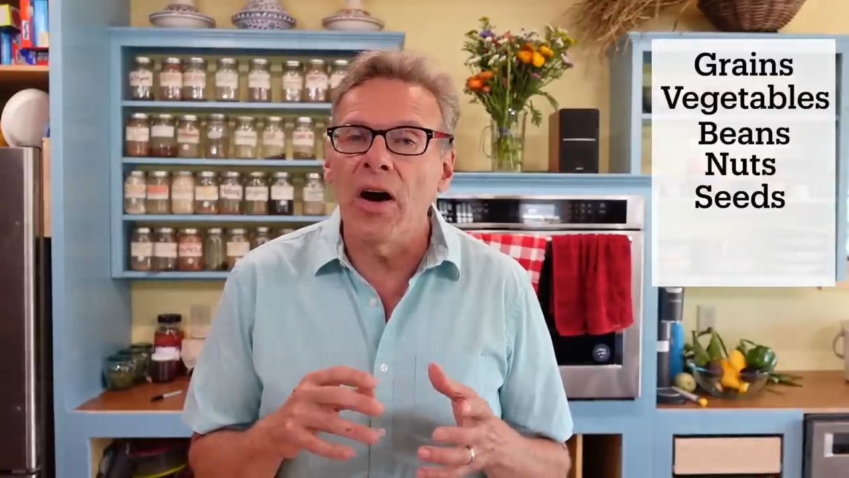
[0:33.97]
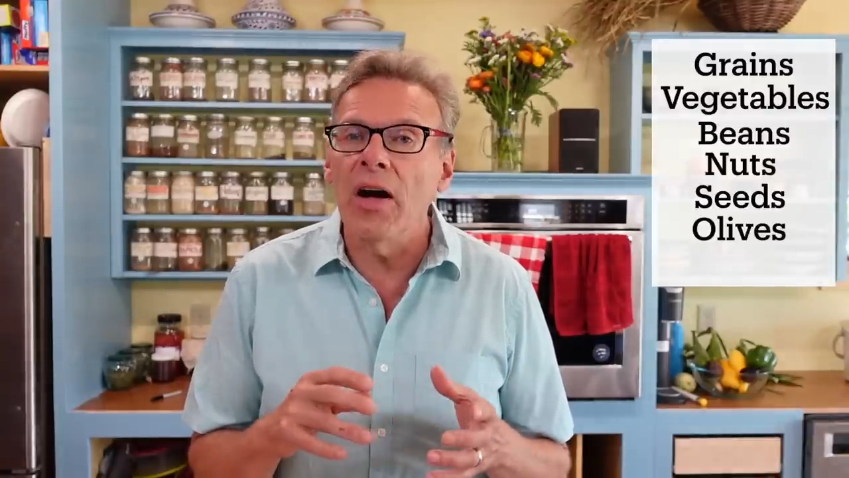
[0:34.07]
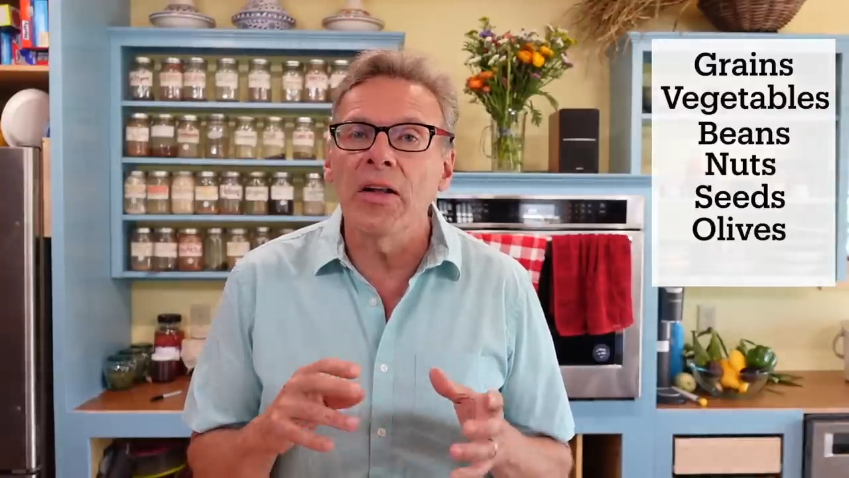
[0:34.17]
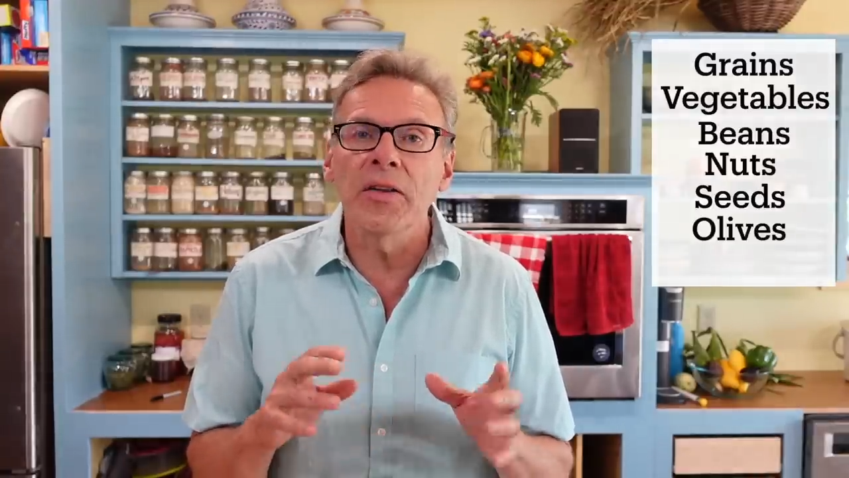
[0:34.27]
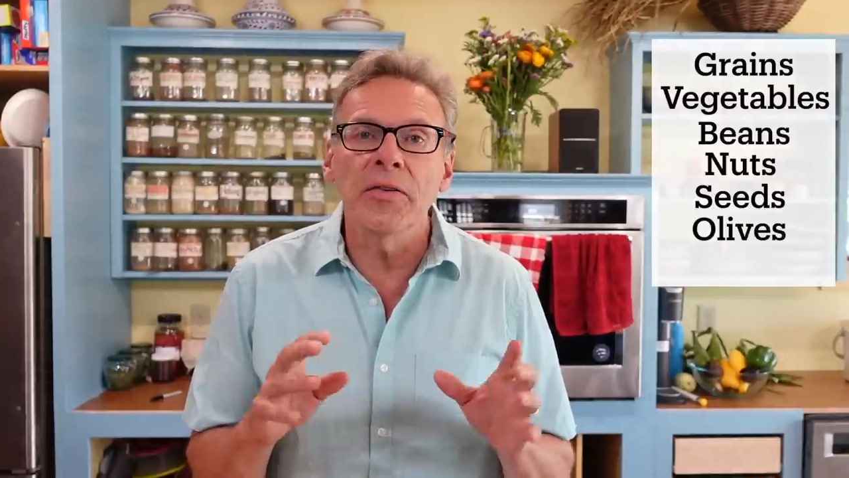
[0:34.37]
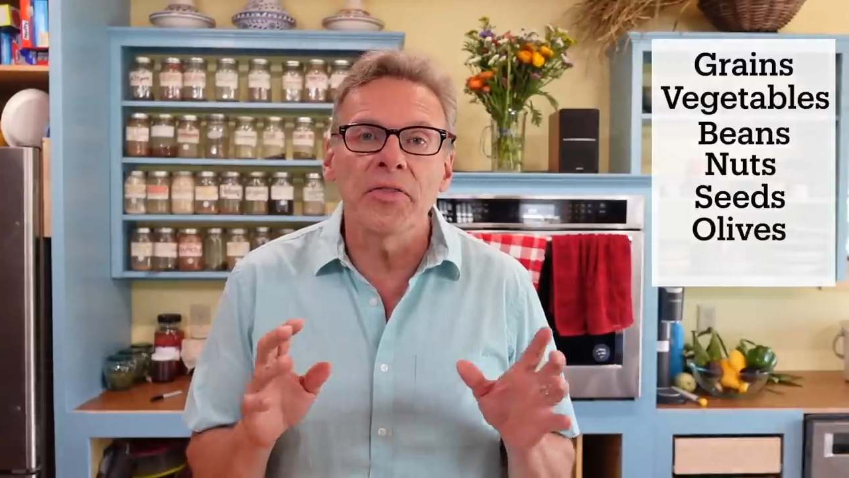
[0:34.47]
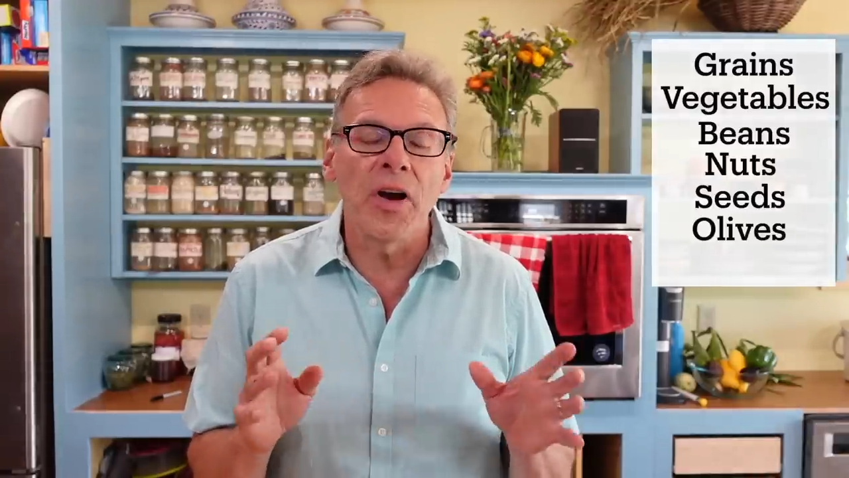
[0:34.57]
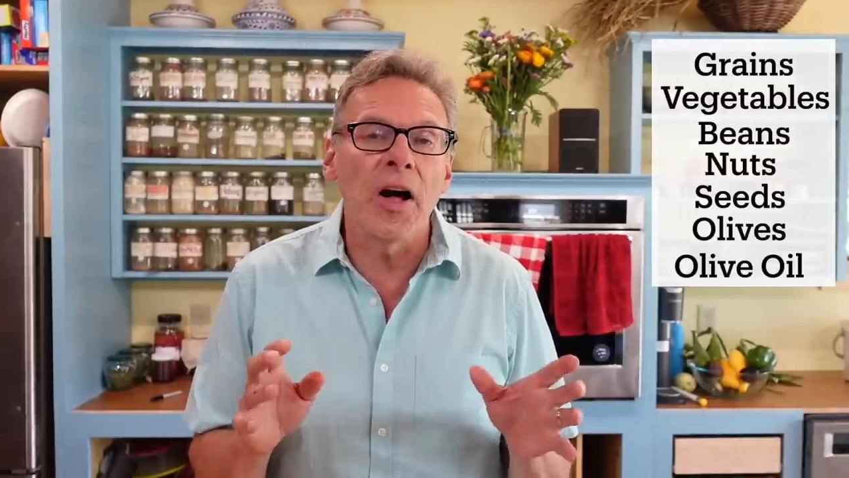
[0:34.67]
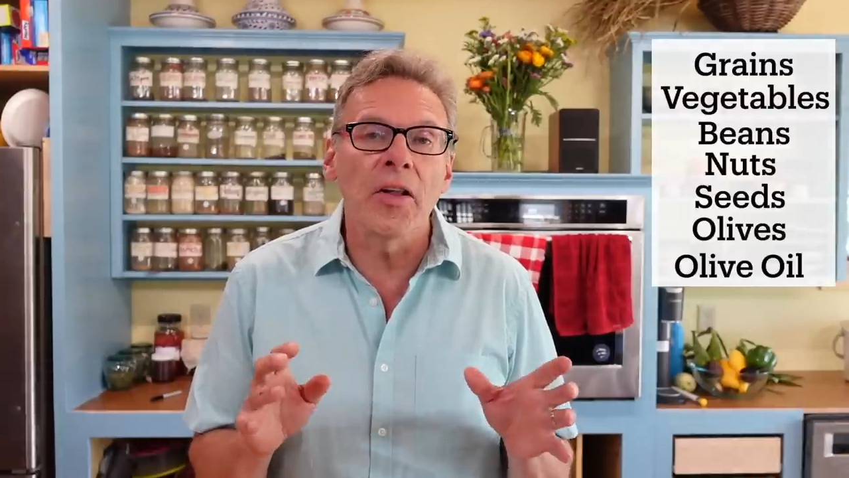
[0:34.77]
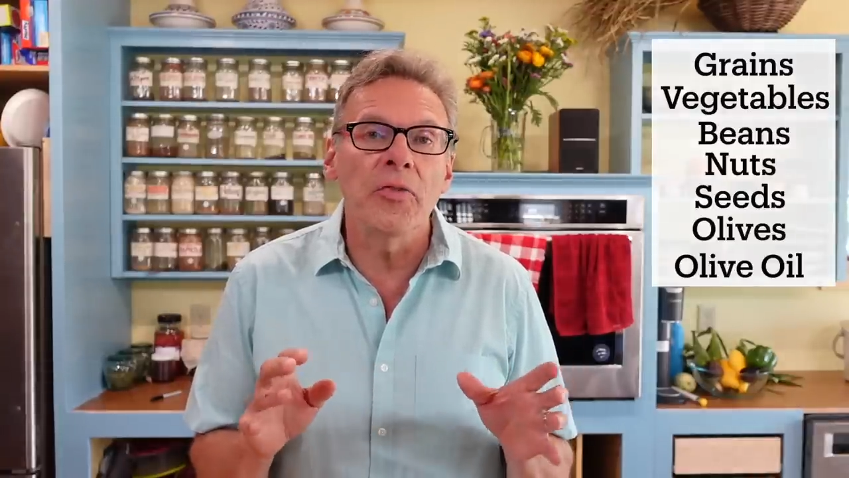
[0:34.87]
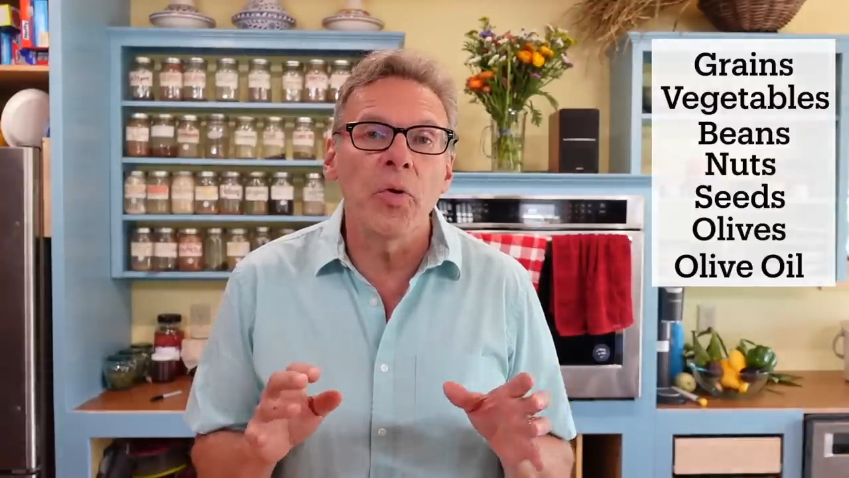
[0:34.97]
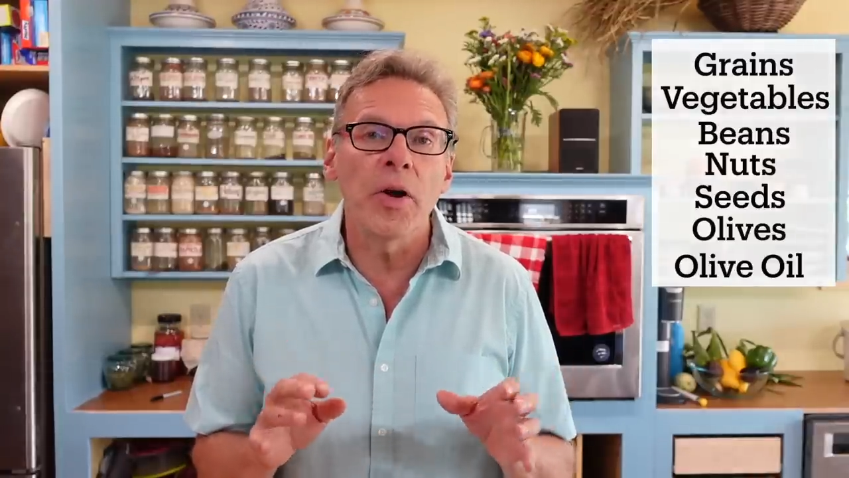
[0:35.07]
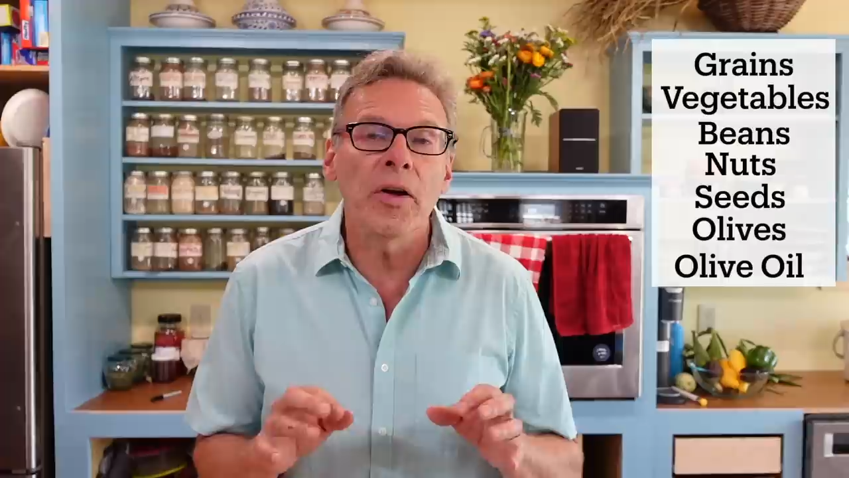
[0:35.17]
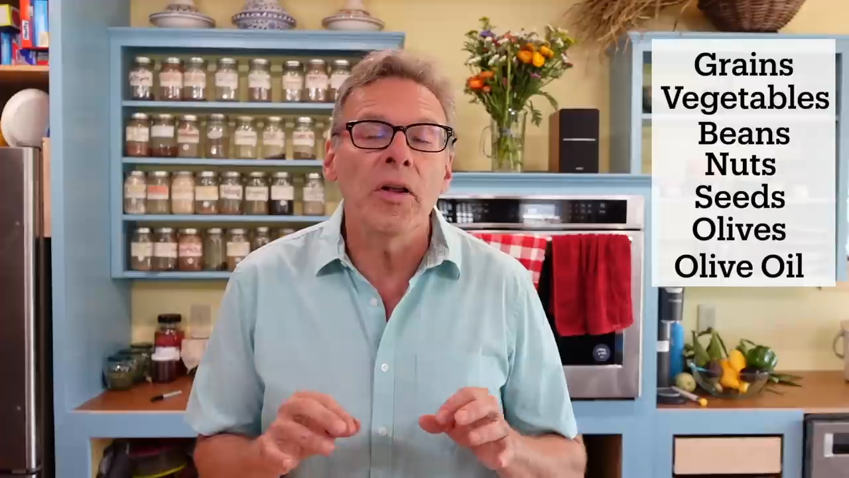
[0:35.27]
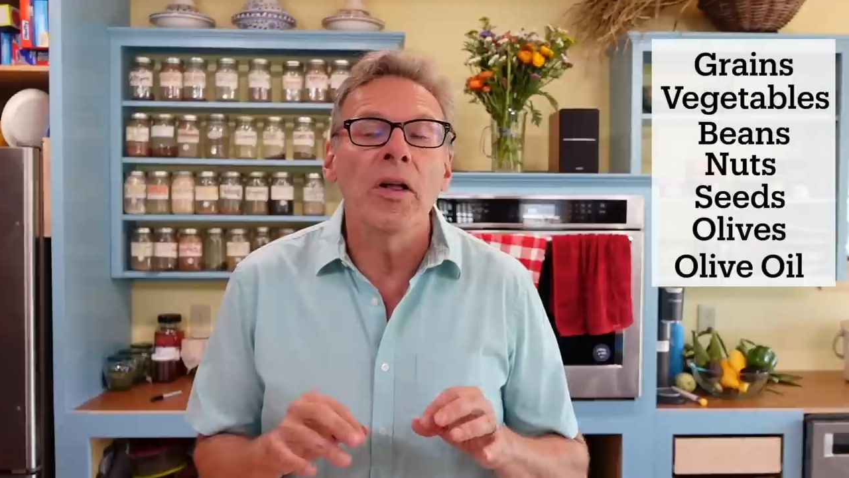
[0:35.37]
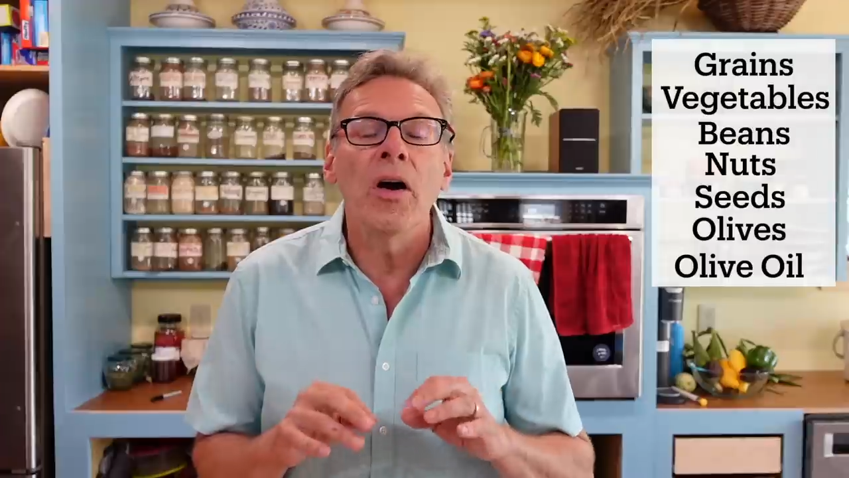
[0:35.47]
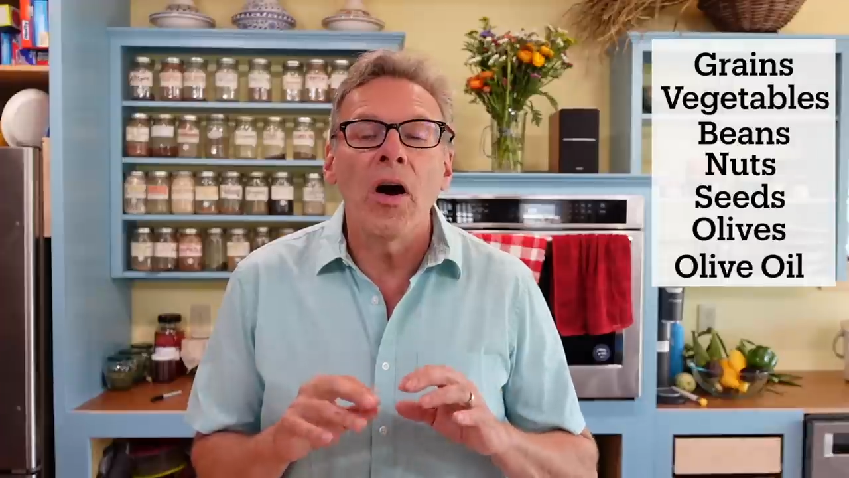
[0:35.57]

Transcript: olives, olive oil,